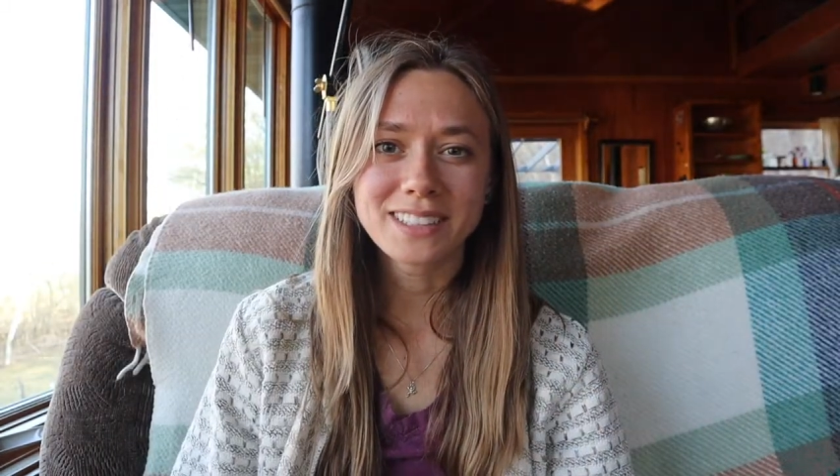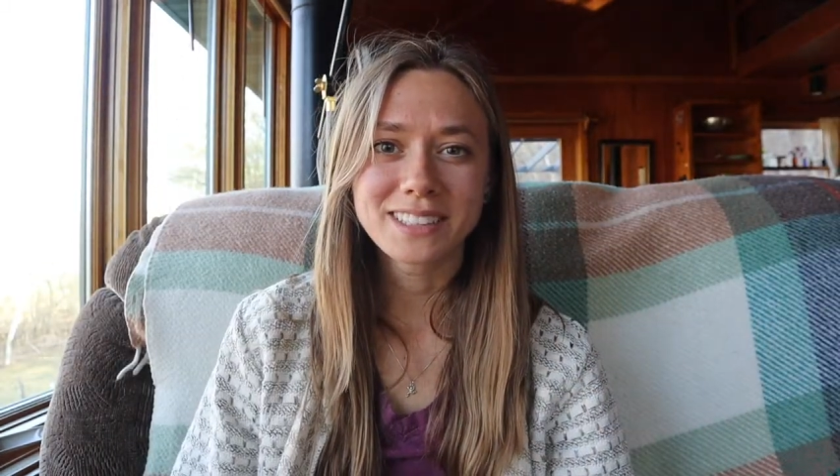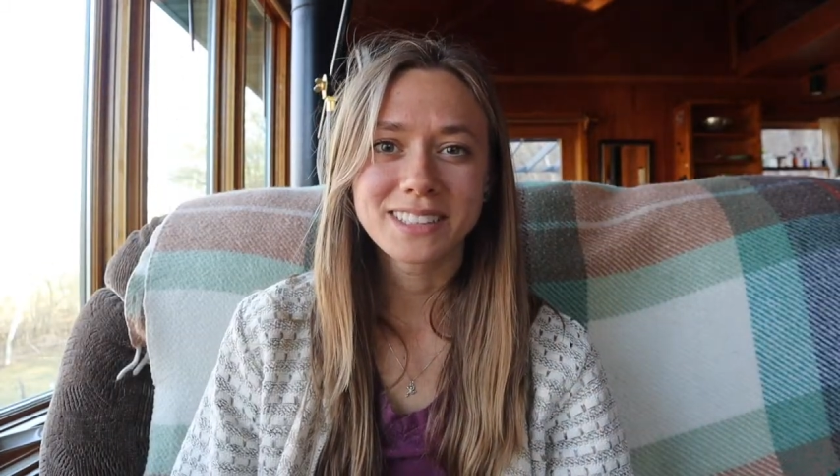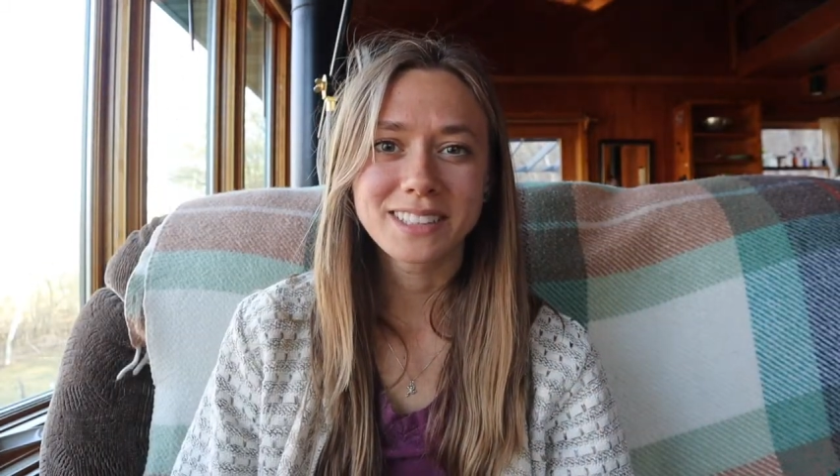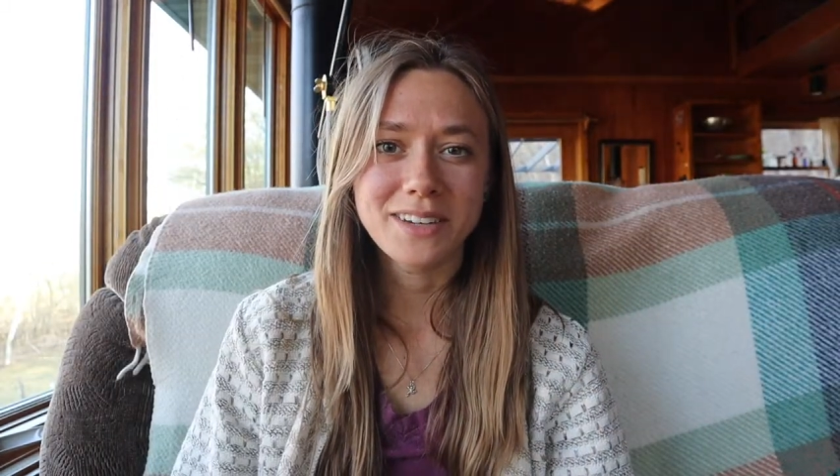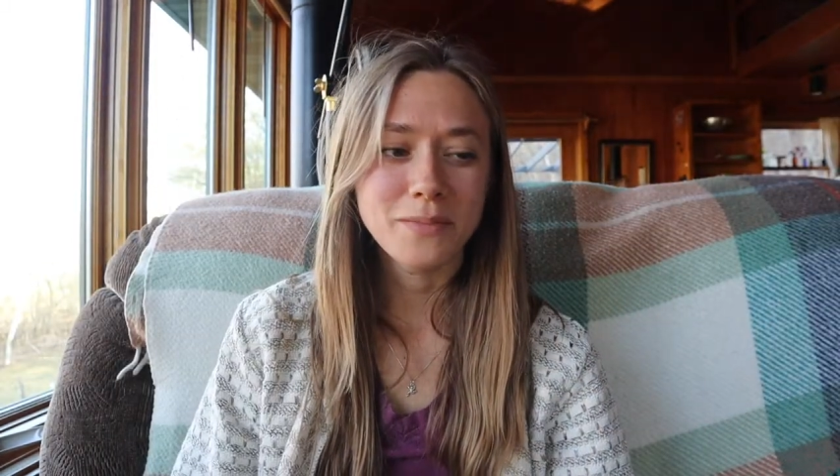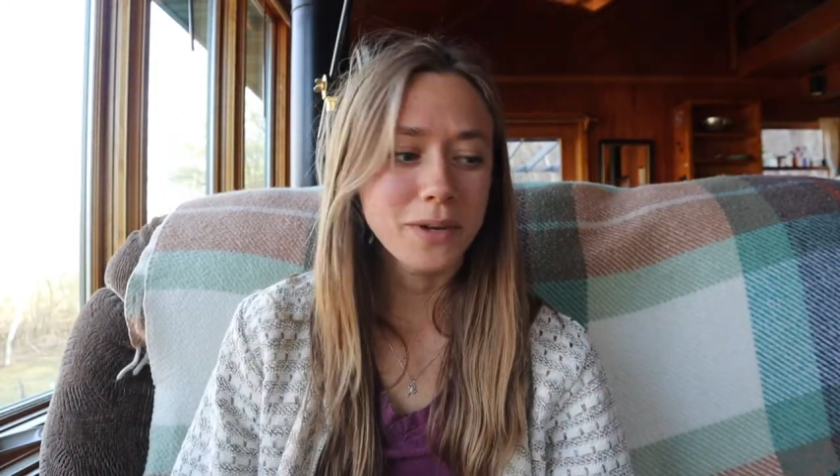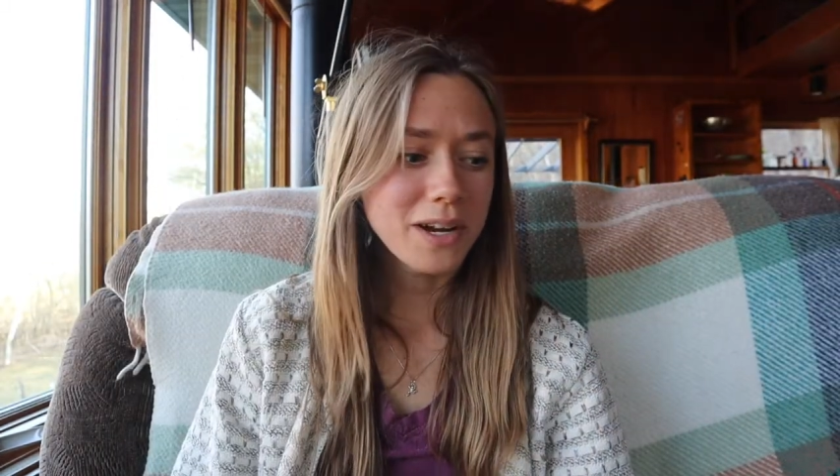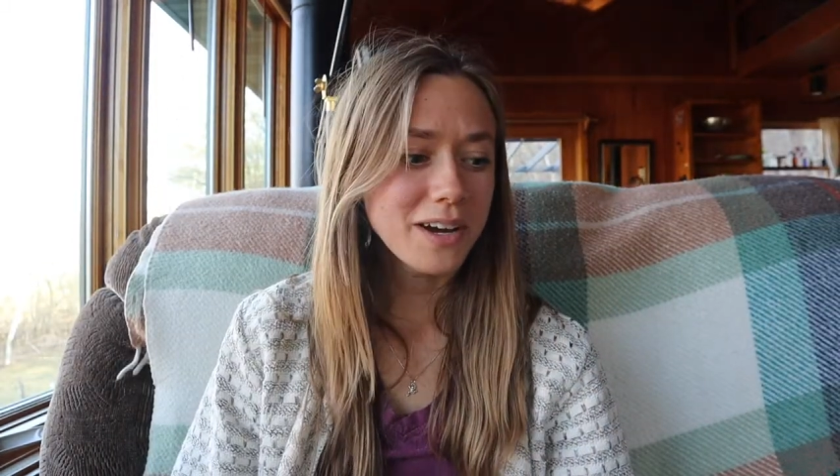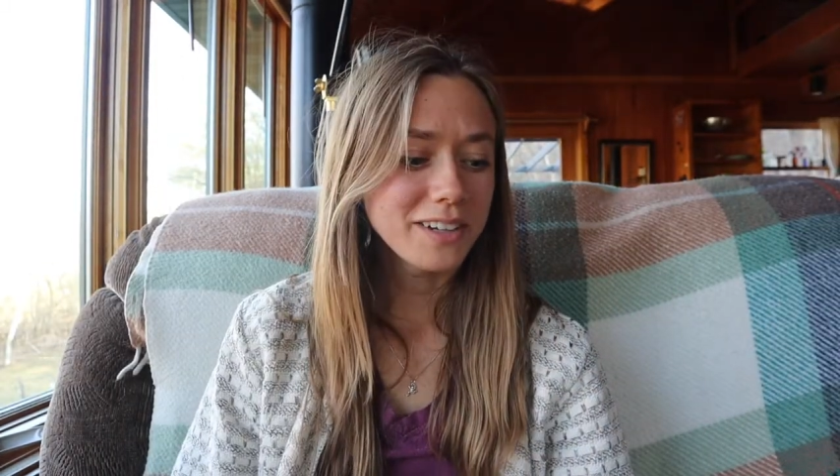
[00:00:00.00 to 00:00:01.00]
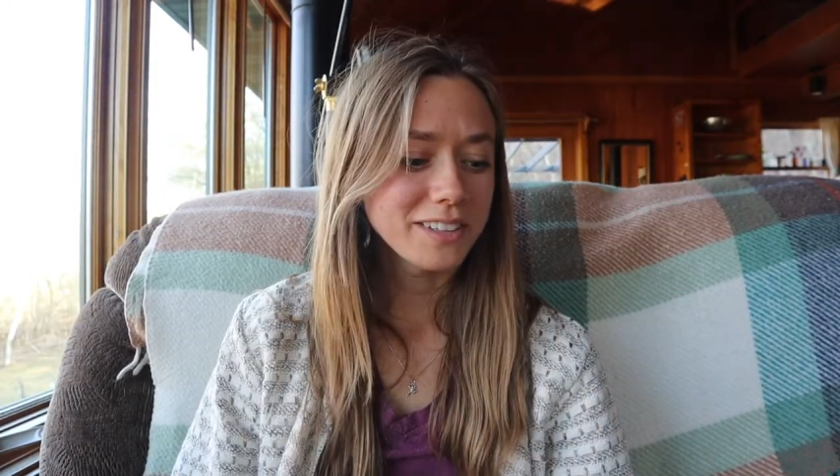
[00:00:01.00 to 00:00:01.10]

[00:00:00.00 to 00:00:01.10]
since I've been on